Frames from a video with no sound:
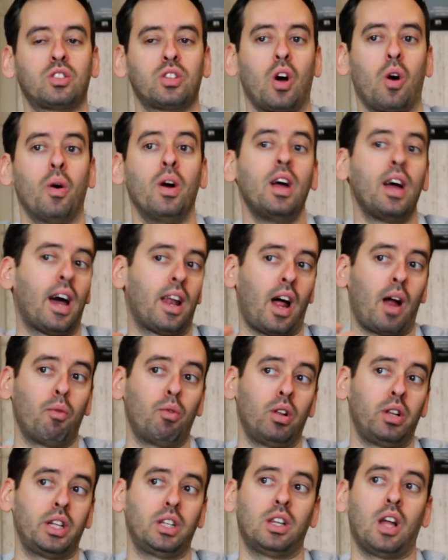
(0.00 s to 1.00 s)
So, and I
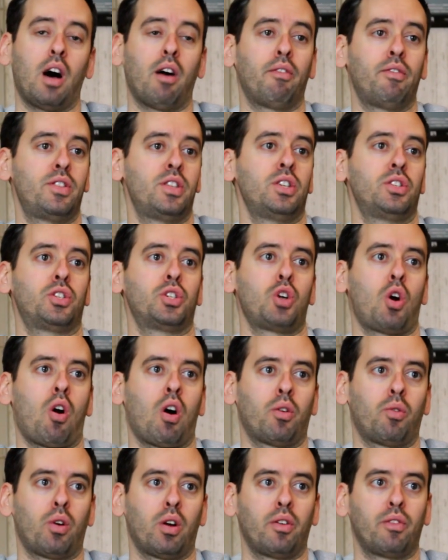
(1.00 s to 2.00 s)
really love this
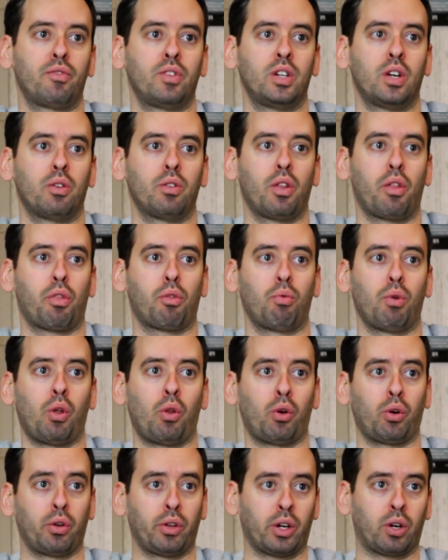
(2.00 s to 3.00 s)
genre of, the
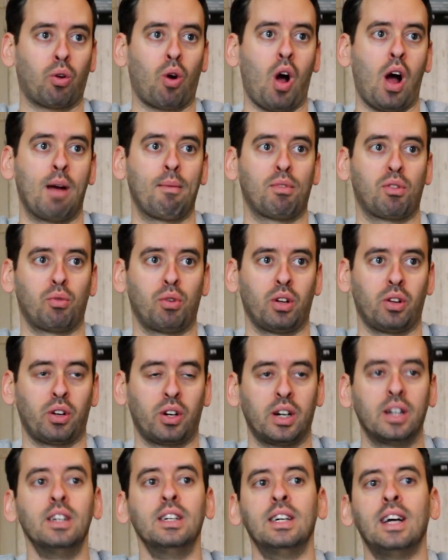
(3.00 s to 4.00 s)
thriller, the crime
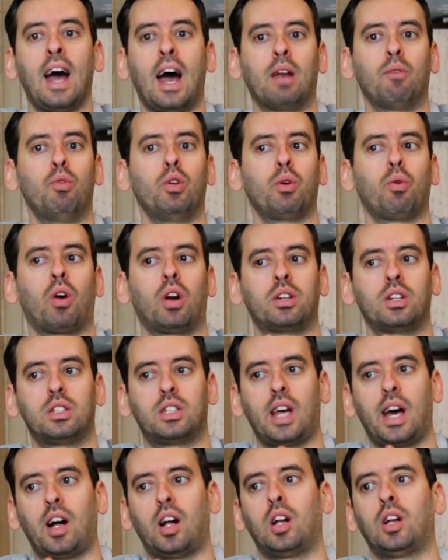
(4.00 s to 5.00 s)
thriller, and really
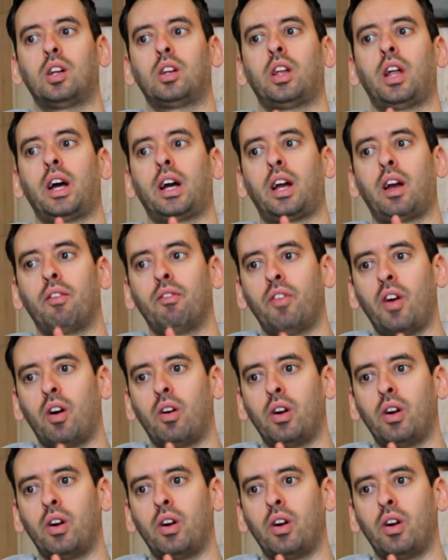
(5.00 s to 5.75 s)
wanted to tell like a